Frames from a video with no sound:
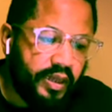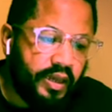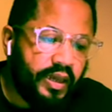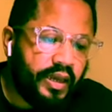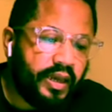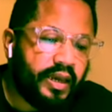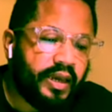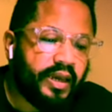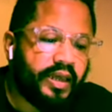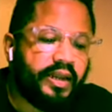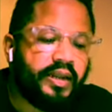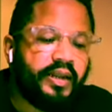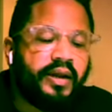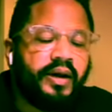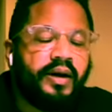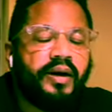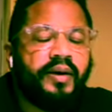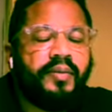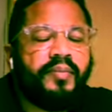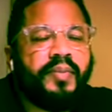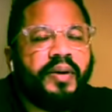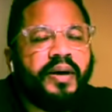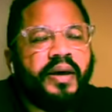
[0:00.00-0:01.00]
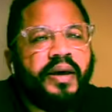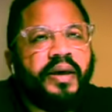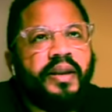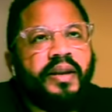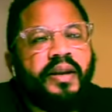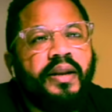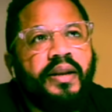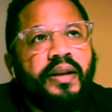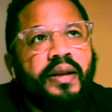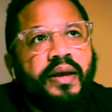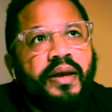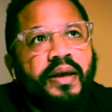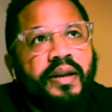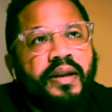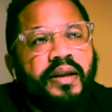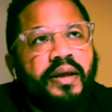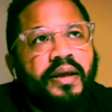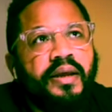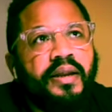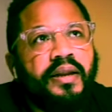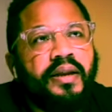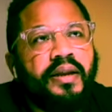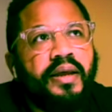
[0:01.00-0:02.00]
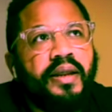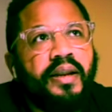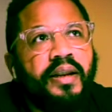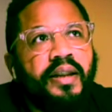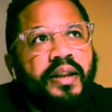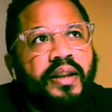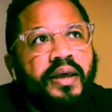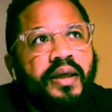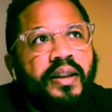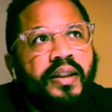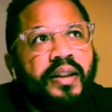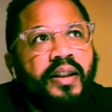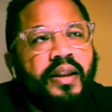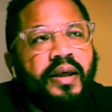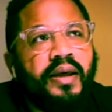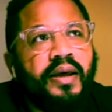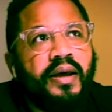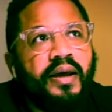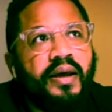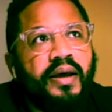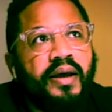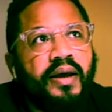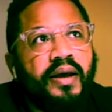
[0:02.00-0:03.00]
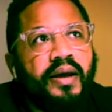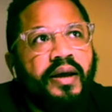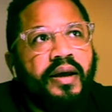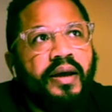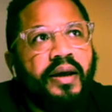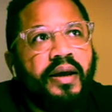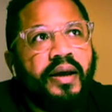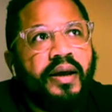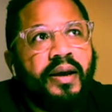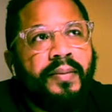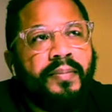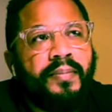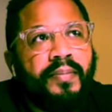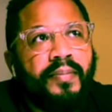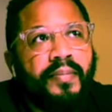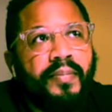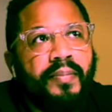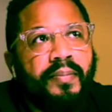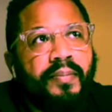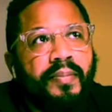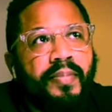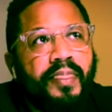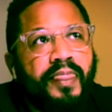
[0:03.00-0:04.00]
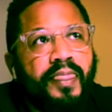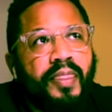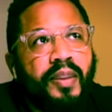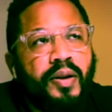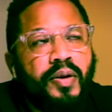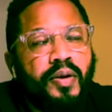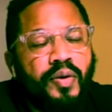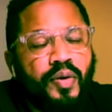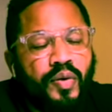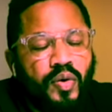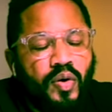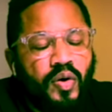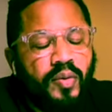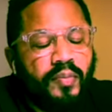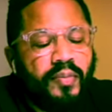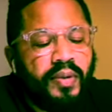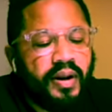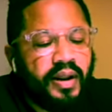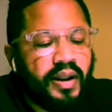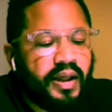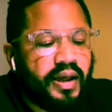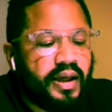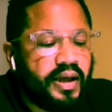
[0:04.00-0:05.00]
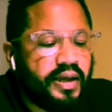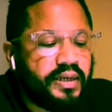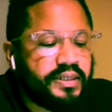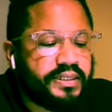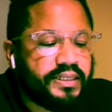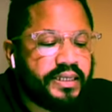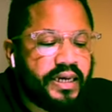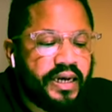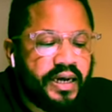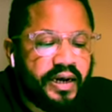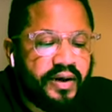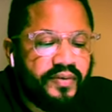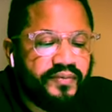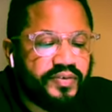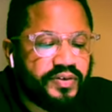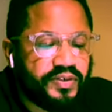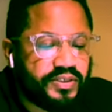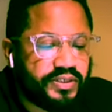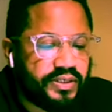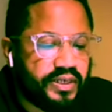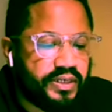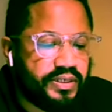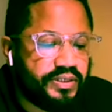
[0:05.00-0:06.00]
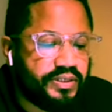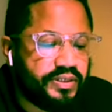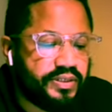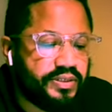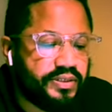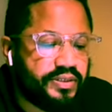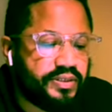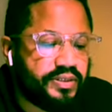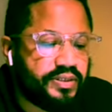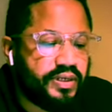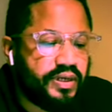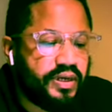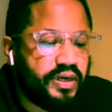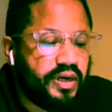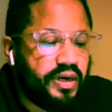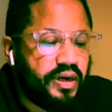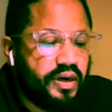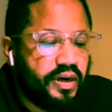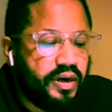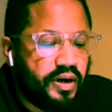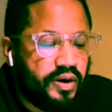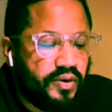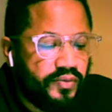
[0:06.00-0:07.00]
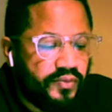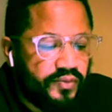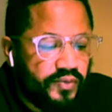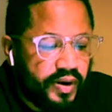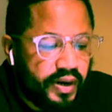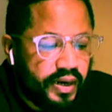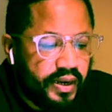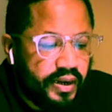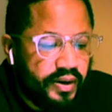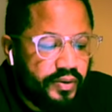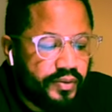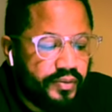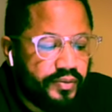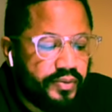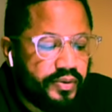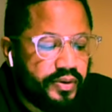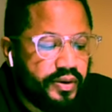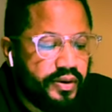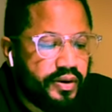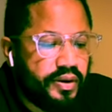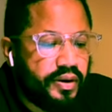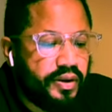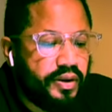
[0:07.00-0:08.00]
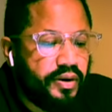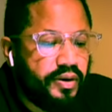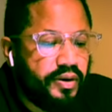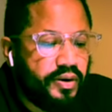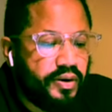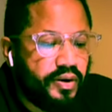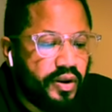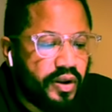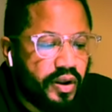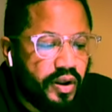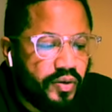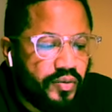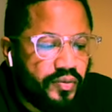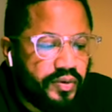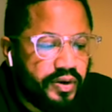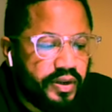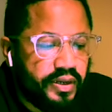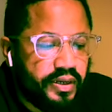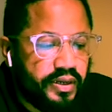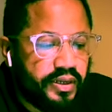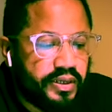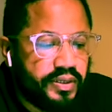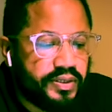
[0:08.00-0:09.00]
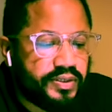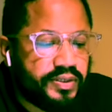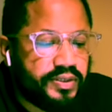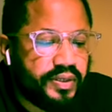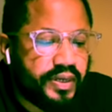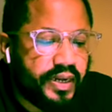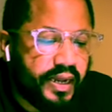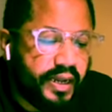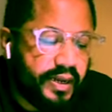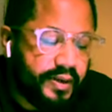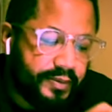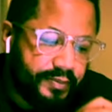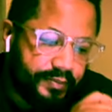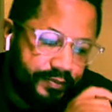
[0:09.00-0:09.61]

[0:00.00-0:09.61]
and um, and and and and and and normalize conversations around loneliness. Now,